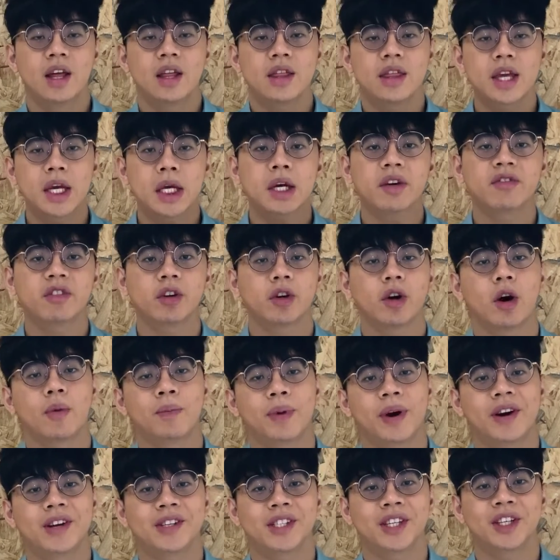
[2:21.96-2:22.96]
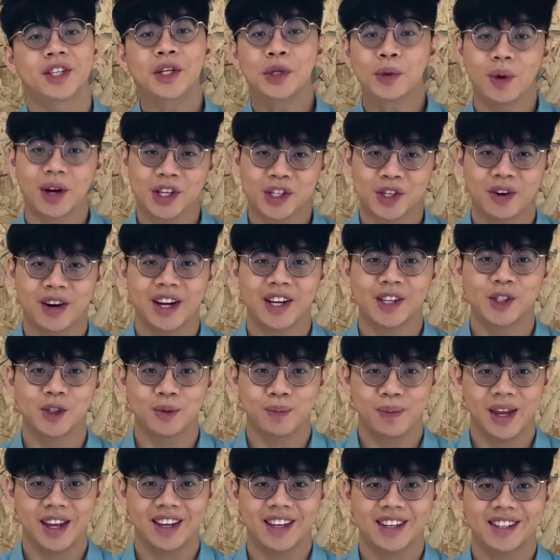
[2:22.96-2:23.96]
Think of the comparison you are trying to
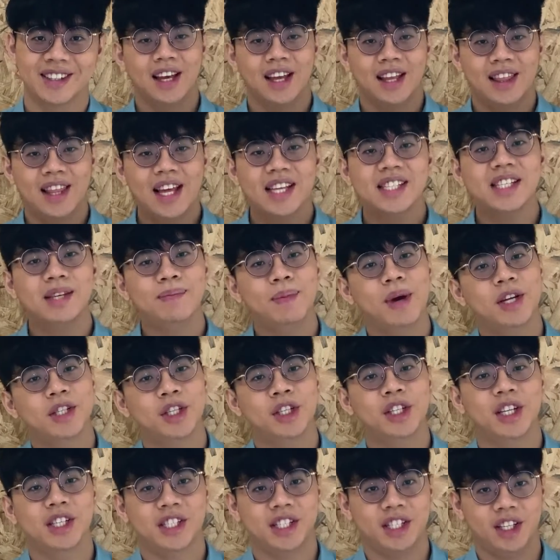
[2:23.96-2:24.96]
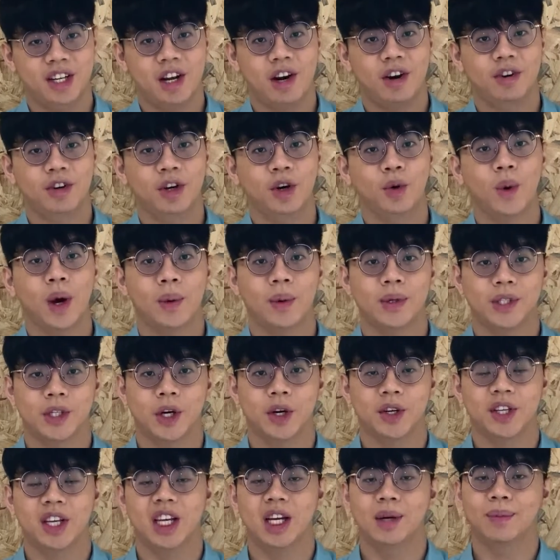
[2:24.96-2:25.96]
make. Let's imagine a scenario where we're
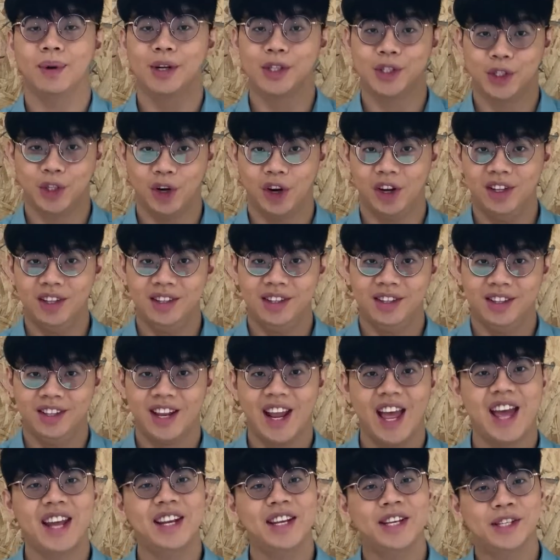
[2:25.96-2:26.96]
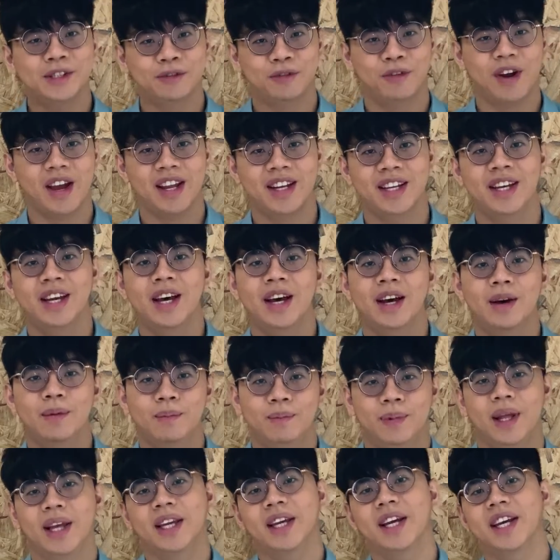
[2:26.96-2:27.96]
talking about John and his friend
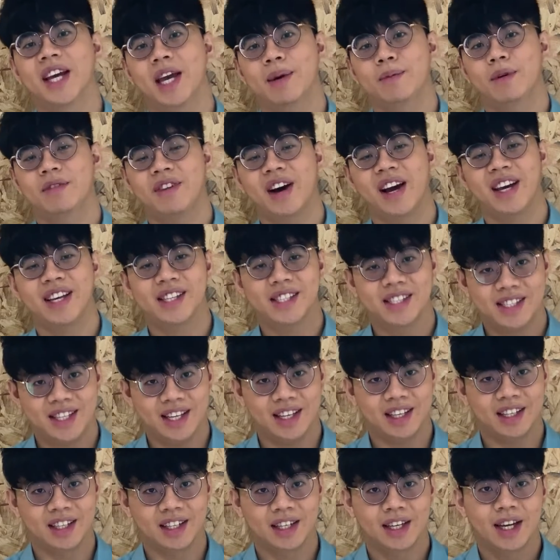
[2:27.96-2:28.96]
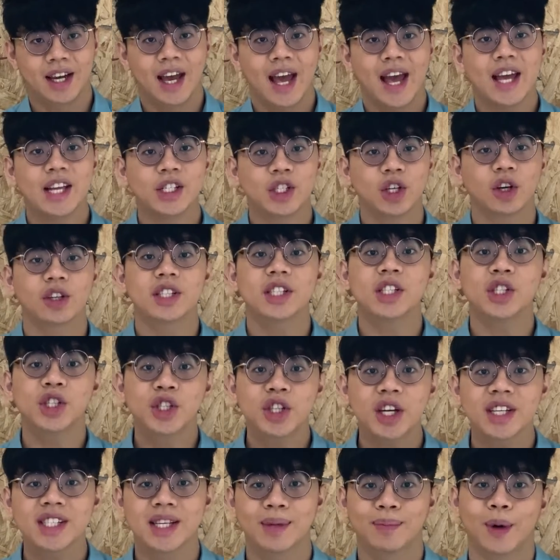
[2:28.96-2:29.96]
playing a game of hide and seek, and John is
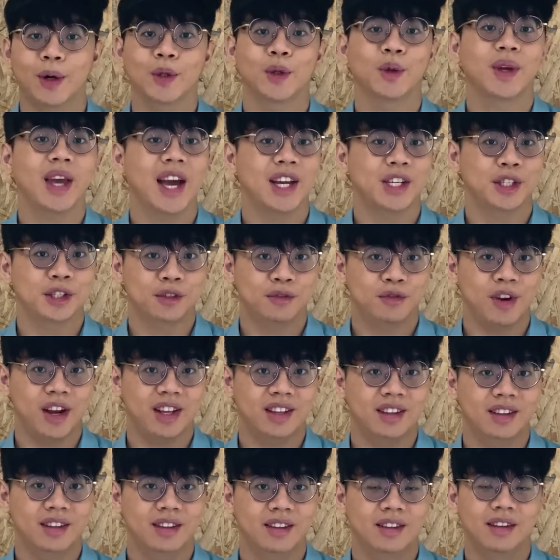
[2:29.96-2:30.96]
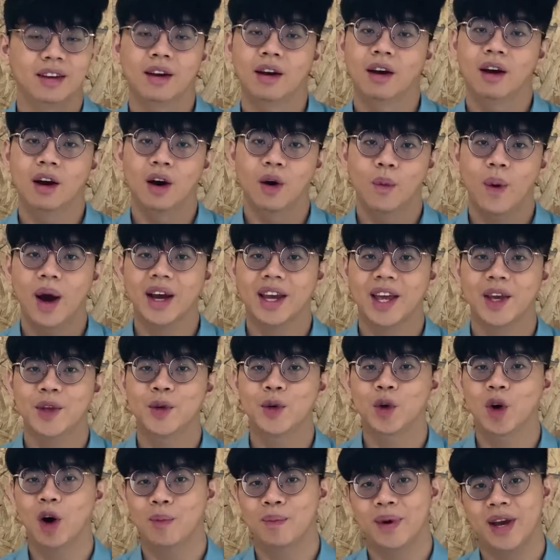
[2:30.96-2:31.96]
just about to catch his friend. What can
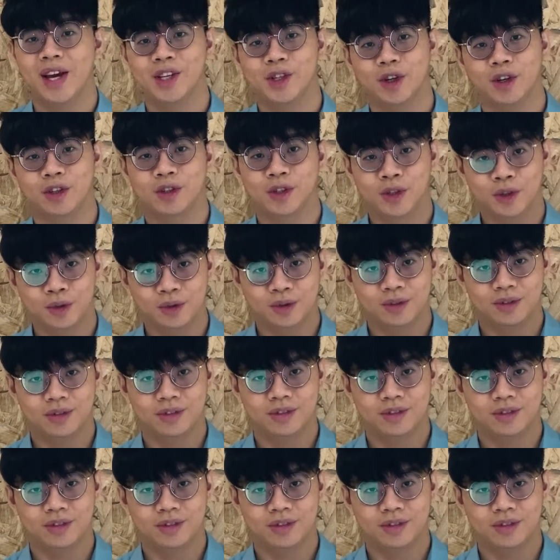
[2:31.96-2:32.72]
you compare John to?